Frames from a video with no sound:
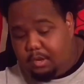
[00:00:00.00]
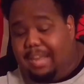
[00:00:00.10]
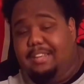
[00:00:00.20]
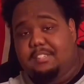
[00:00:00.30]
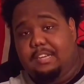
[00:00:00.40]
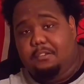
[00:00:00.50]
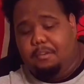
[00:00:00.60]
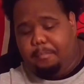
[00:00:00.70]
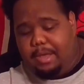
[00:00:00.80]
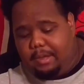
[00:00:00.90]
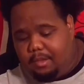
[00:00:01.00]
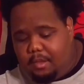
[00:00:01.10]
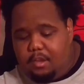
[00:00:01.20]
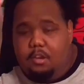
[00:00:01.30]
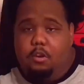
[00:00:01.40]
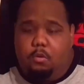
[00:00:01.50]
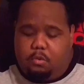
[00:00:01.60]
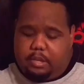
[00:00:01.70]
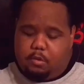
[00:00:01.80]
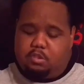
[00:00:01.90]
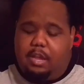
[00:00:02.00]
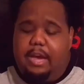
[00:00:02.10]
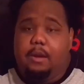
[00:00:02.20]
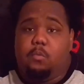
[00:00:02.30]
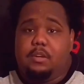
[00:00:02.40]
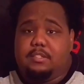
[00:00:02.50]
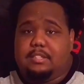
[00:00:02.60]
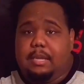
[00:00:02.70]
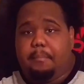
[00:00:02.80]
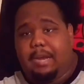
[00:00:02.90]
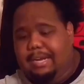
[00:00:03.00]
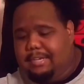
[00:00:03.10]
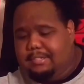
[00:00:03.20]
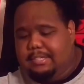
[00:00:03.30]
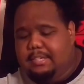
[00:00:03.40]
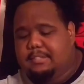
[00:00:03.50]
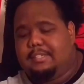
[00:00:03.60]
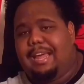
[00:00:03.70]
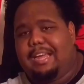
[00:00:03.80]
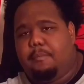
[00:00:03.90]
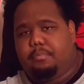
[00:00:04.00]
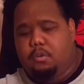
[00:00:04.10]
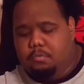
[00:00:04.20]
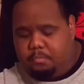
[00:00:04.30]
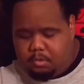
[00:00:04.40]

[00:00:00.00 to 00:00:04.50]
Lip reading: Nike check on the back. You know, it usually had a 1 cent, but like I said, it's a Nike Pro.